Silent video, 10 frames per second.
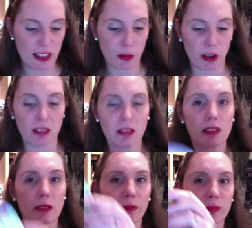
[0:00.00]

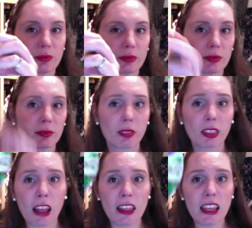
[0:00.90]
ones.
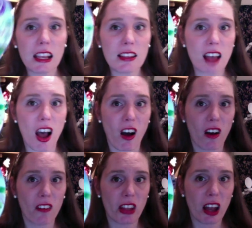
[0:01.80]
These
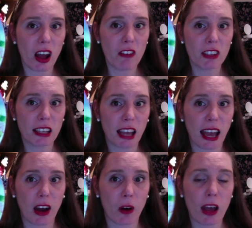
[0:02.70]
are the Laughing
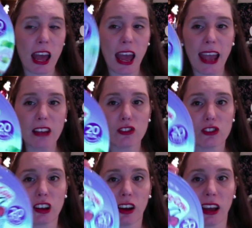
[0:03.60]
Cow
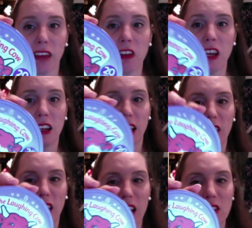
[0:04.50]
Extra Light.
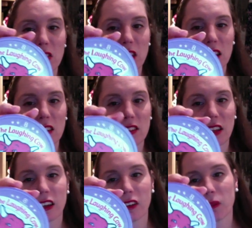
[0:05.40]
Now, I don't
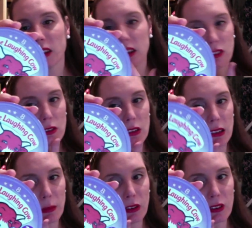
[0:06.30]
understand how I'm going to do
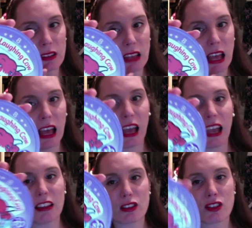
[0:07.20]
this, because it's
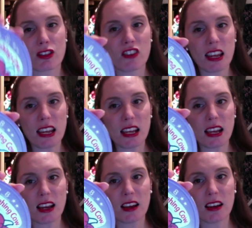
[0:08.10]
three
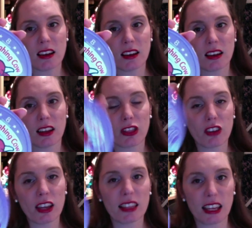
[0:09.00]

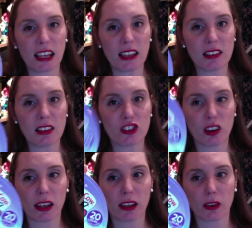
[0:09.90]
of these
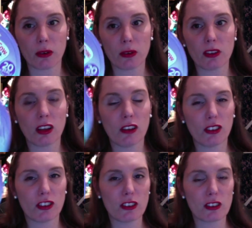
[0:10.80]
triangles for
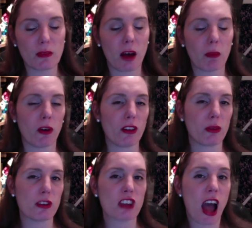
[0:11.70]
2 smart points,
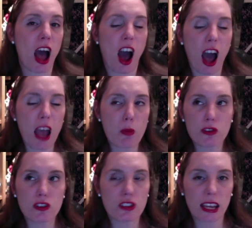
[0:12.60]
which I
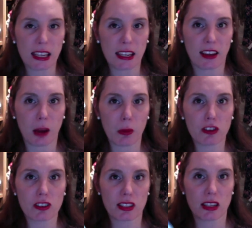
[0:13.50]
wouldn't eat. I would
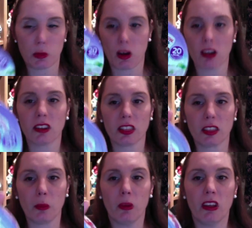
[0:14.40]
just eat one of
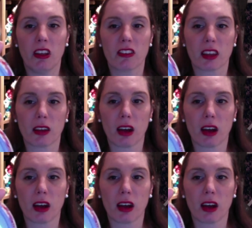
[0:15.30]
them. So